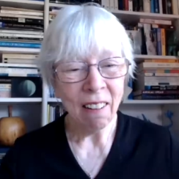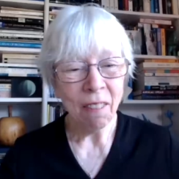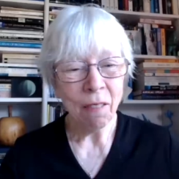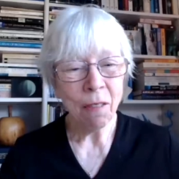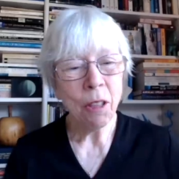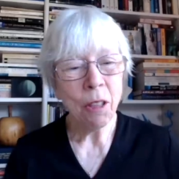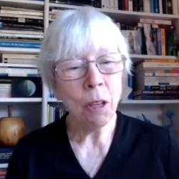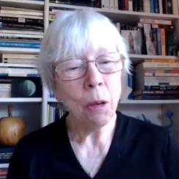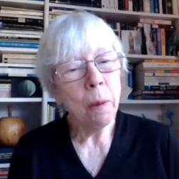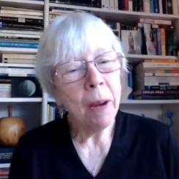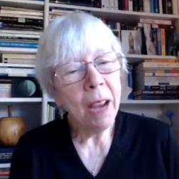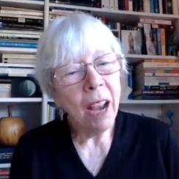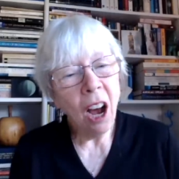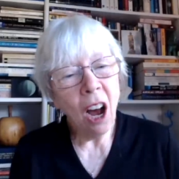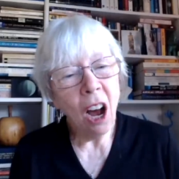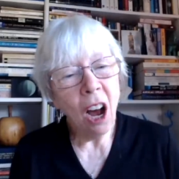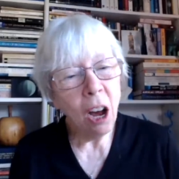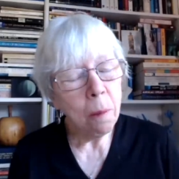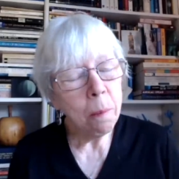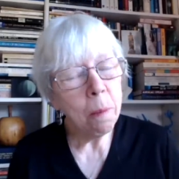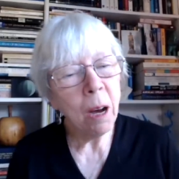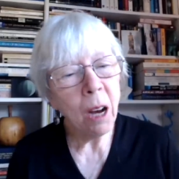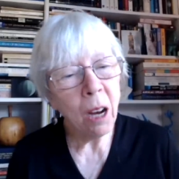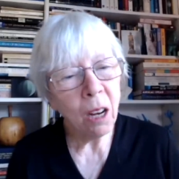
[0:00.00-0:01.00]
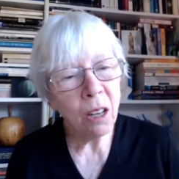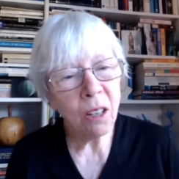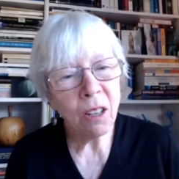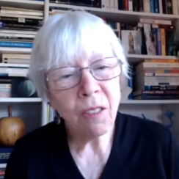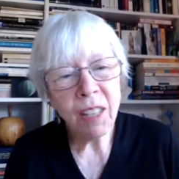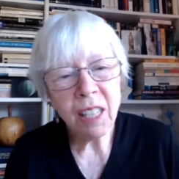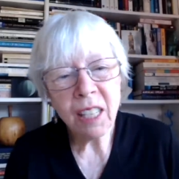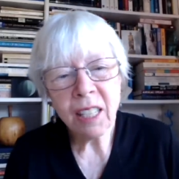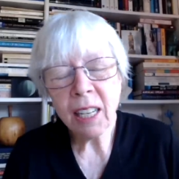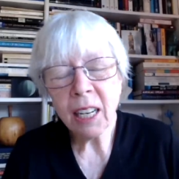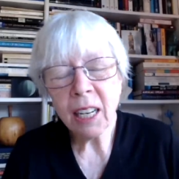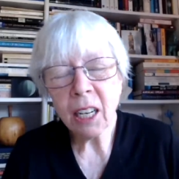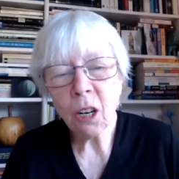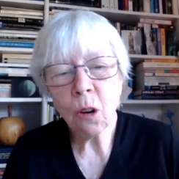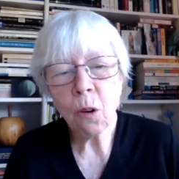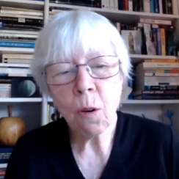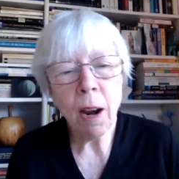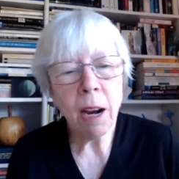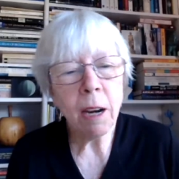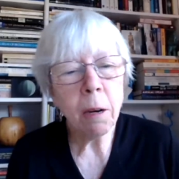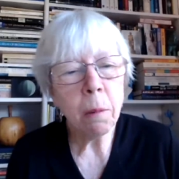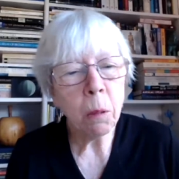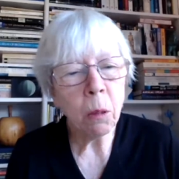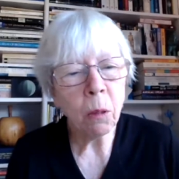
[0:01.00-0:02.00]
that we are part of this
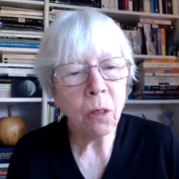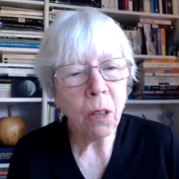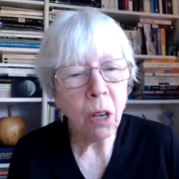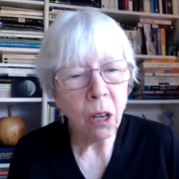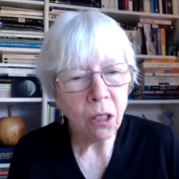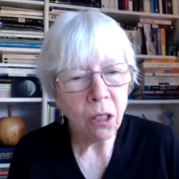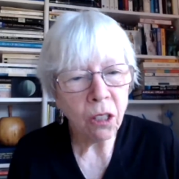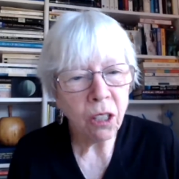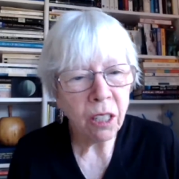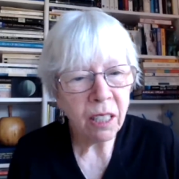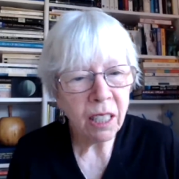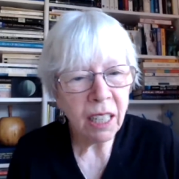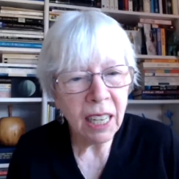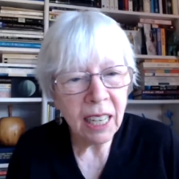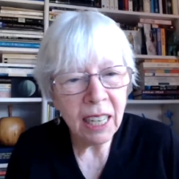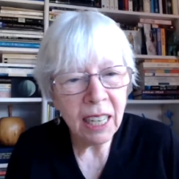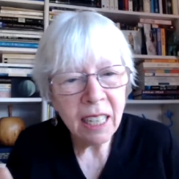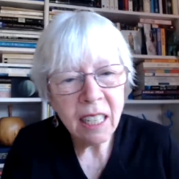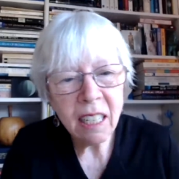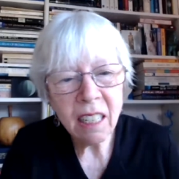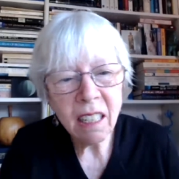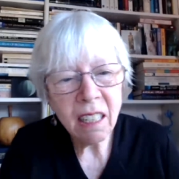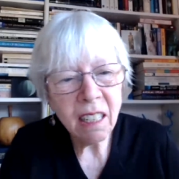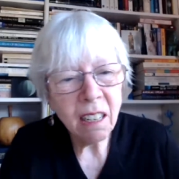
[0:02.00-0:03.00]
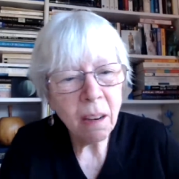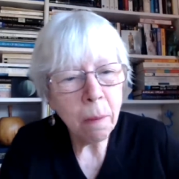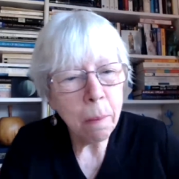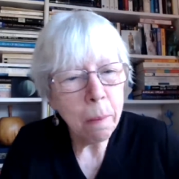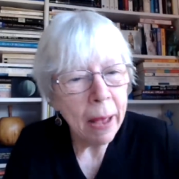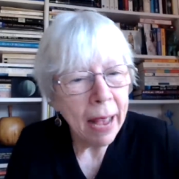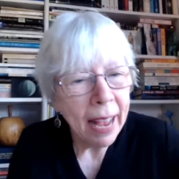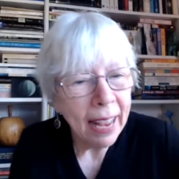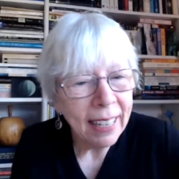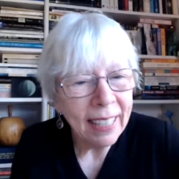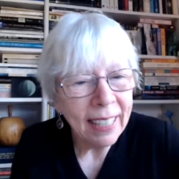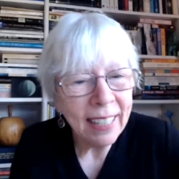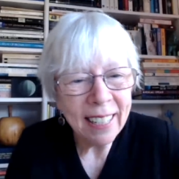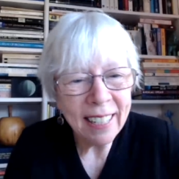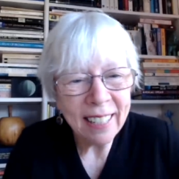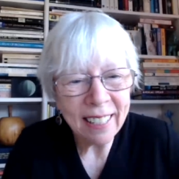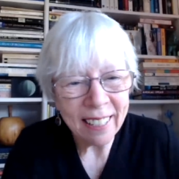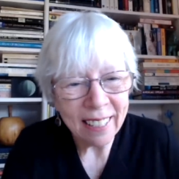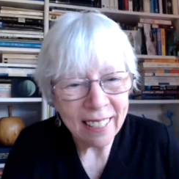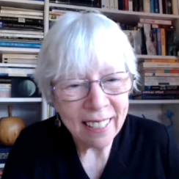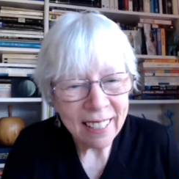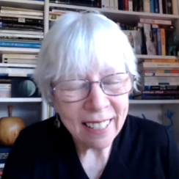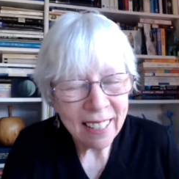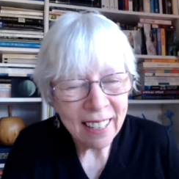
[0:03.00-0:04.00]
incredible, not just
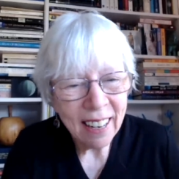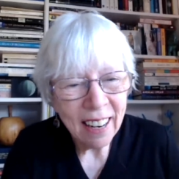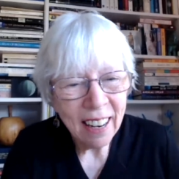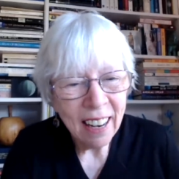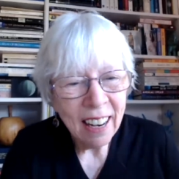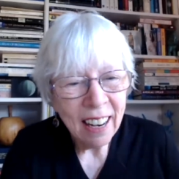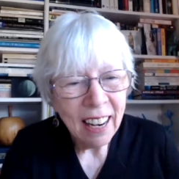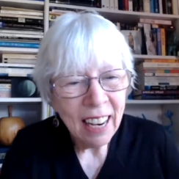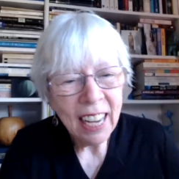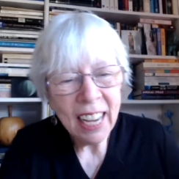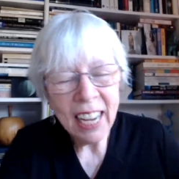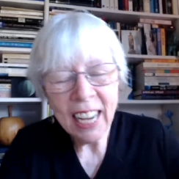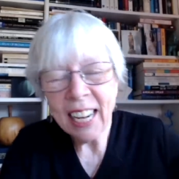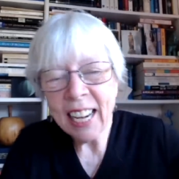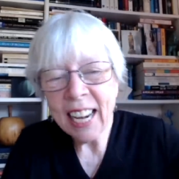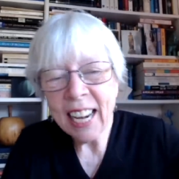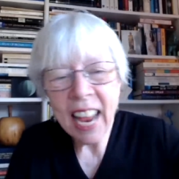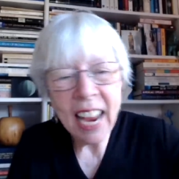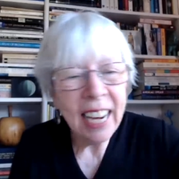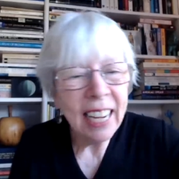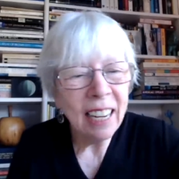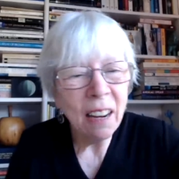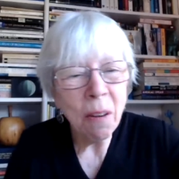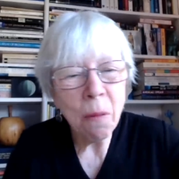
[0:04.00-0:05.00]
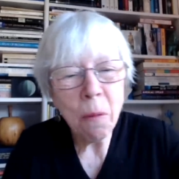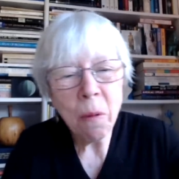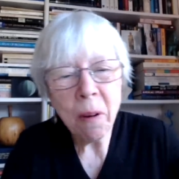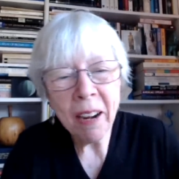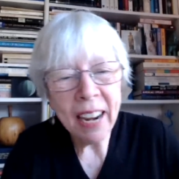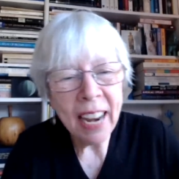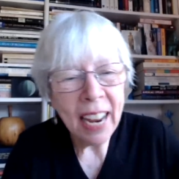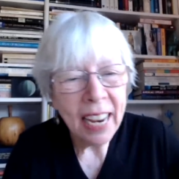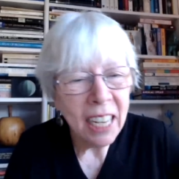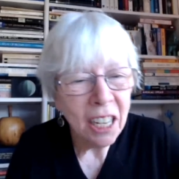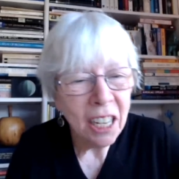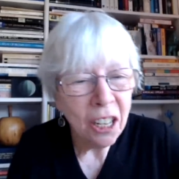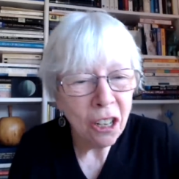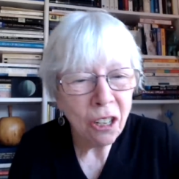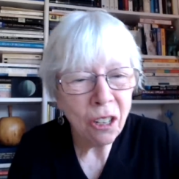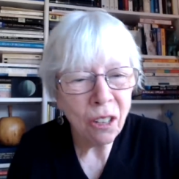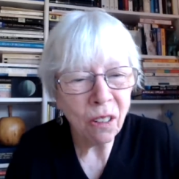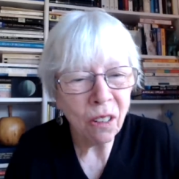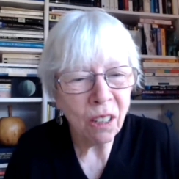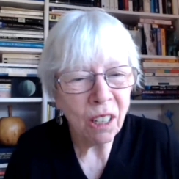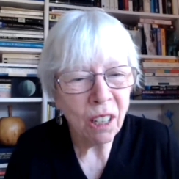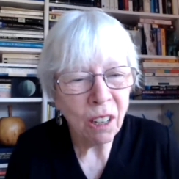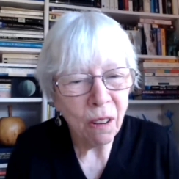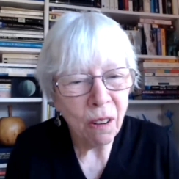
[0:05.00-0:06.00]
interdependent, innately
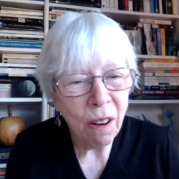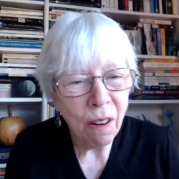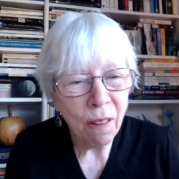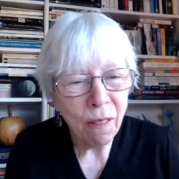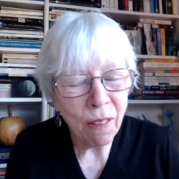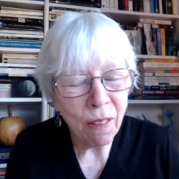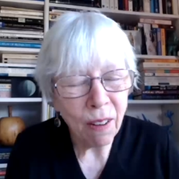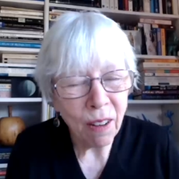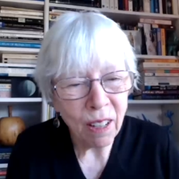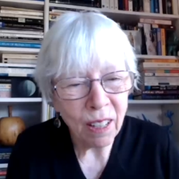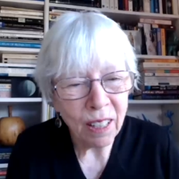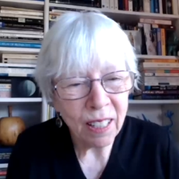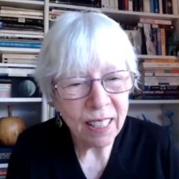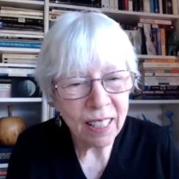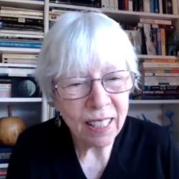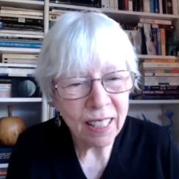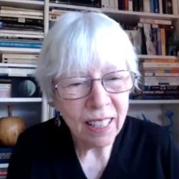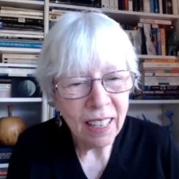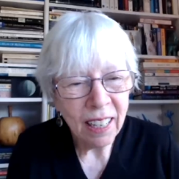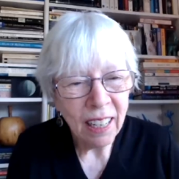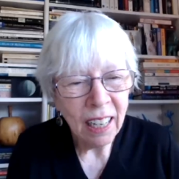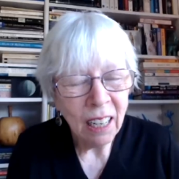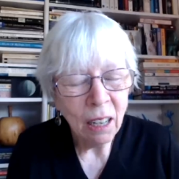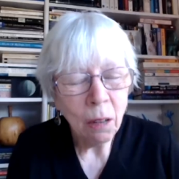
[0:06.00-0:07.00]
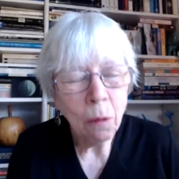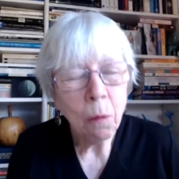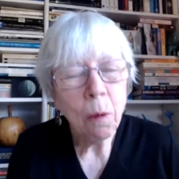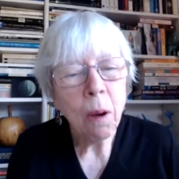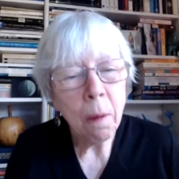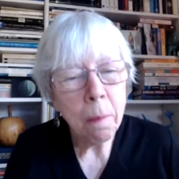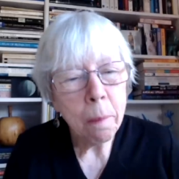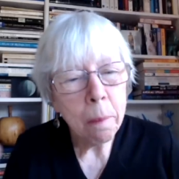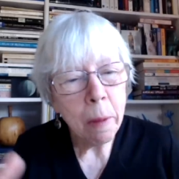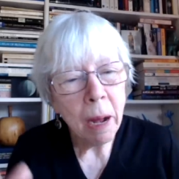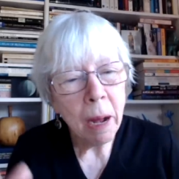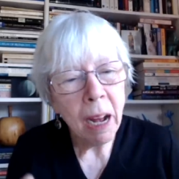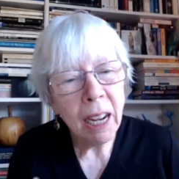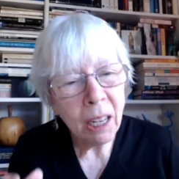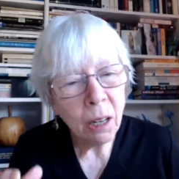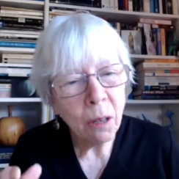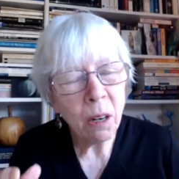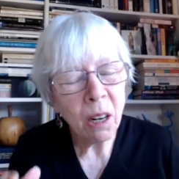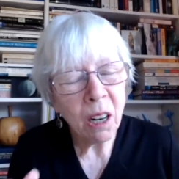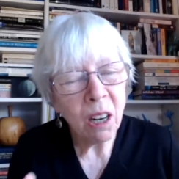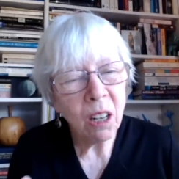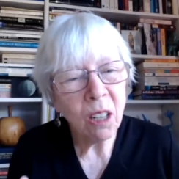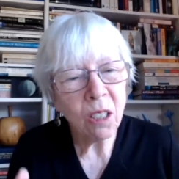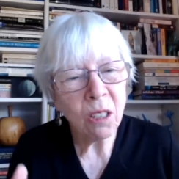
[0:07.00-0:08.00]
relational universe. We are
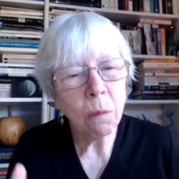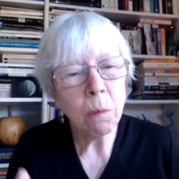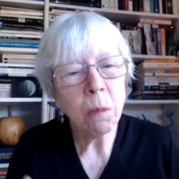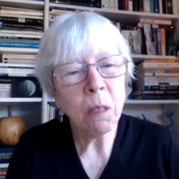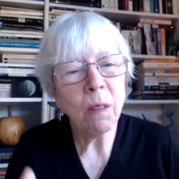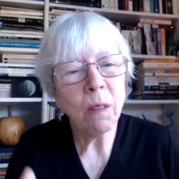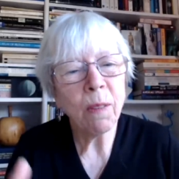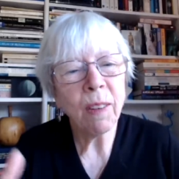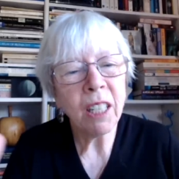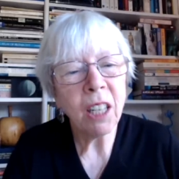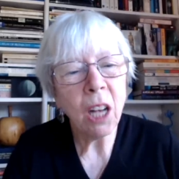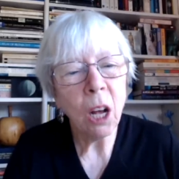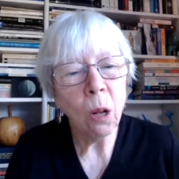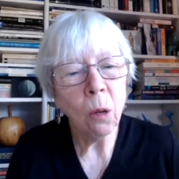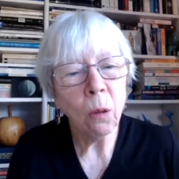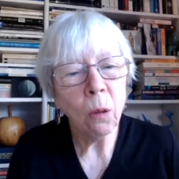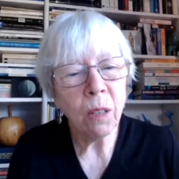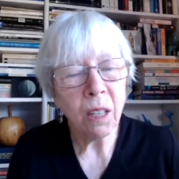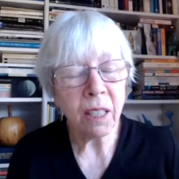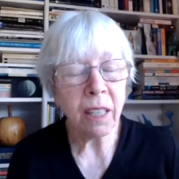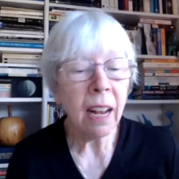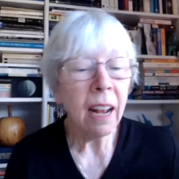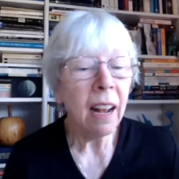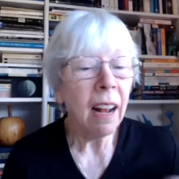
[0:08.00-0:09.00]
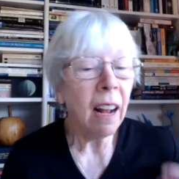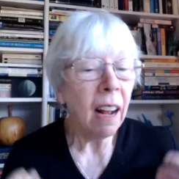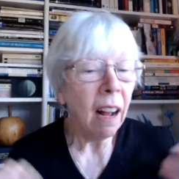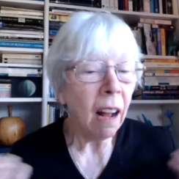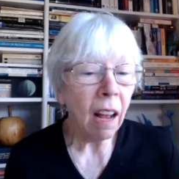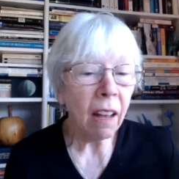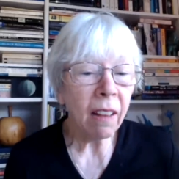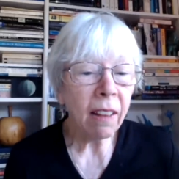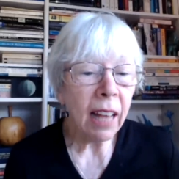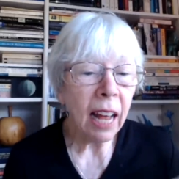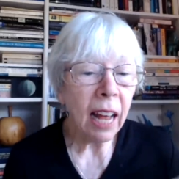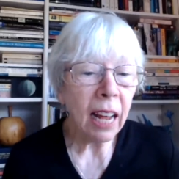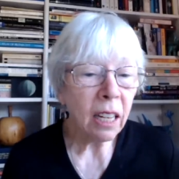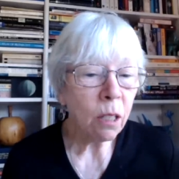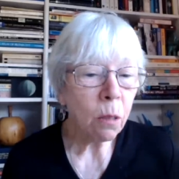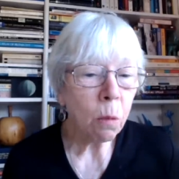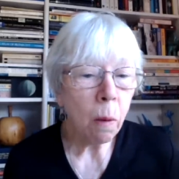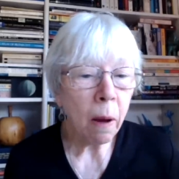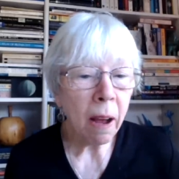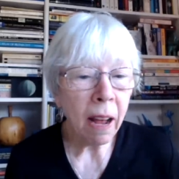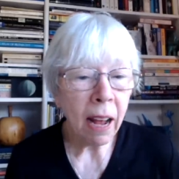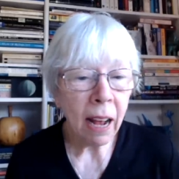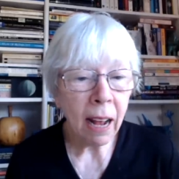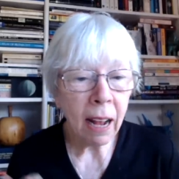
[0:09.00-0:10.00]
microcosms of its wholeness. And that's
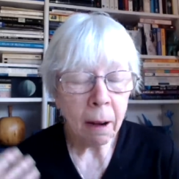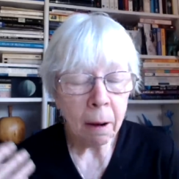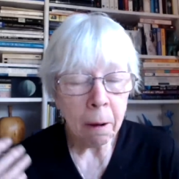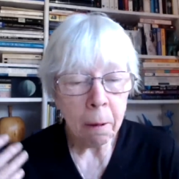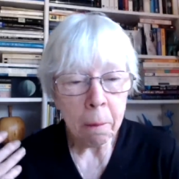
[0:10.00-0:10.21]
where,